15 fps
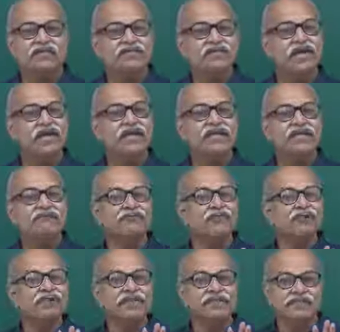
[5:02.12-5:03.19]
So, I give
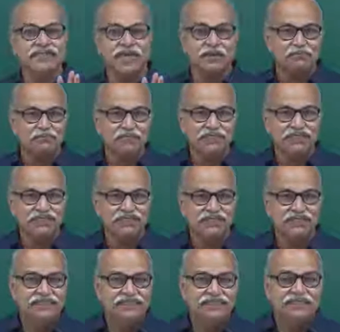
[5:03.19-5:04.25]
you an example.
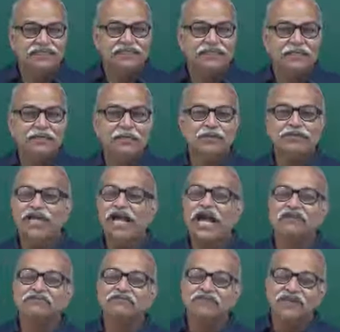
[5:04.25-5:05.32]
Suppose I
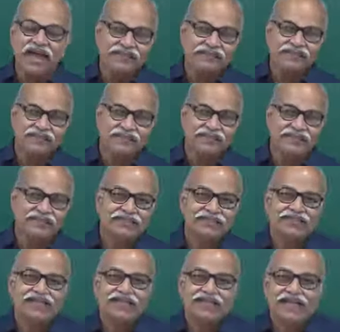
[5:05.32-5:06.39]
have a factory,
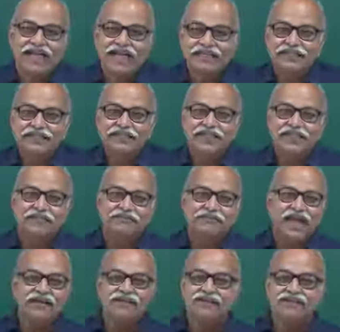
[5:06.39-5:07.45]
and in that
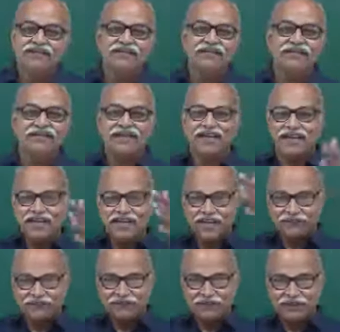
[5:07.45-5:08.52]
factory I
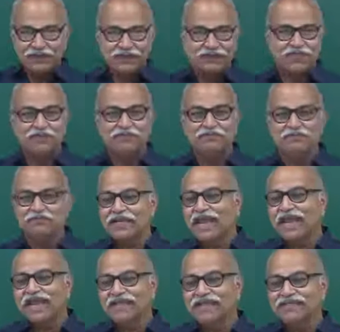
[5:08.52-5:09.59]
have some
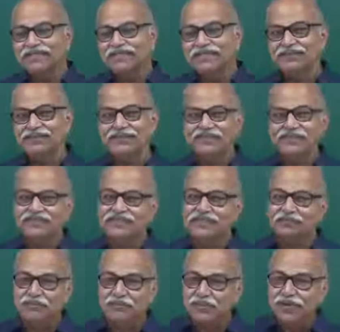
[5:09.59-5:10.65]
plant in which
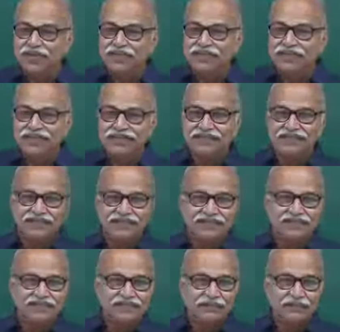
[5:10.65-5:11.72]
some boiler
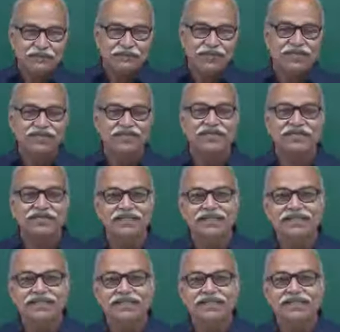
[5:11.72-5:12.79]
and some units are
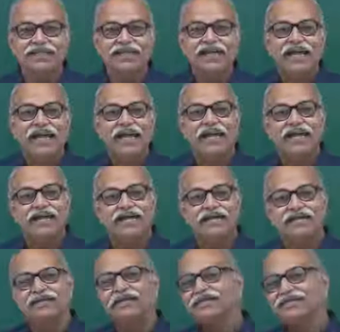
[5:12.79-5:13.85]
there,
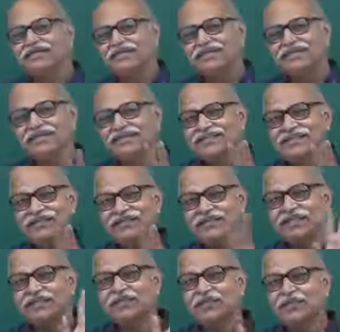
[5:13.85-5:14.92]
and let us just
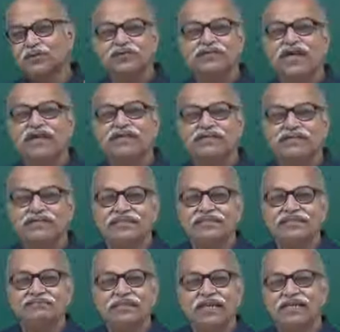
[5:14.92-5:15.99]
concentrate on two
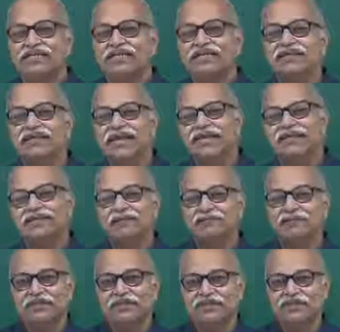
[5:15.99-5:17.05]
factors, pressure and
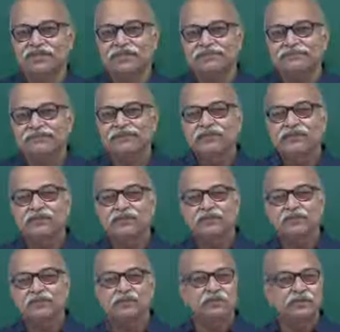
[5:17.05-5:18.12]
temperature.
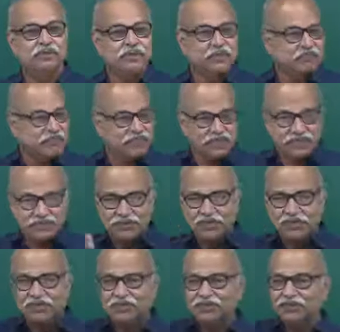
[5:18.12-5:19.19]
So, something is
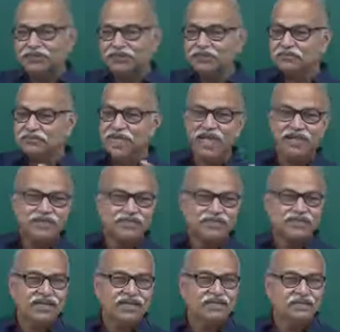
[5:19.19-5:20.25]
going on, some
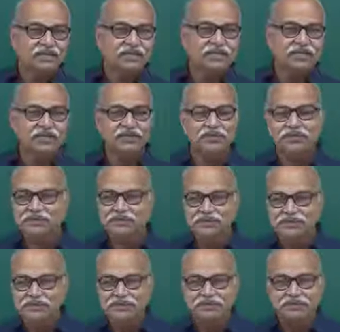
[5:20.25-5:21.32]
reactions are going
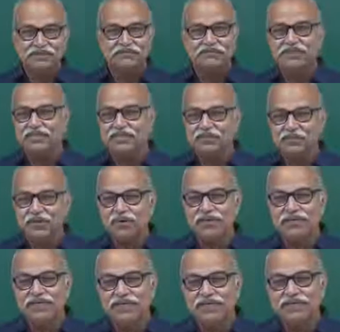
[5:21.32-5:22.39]
on, something is
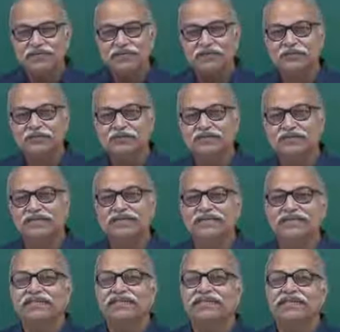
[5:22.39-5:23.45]
boiling and all those things.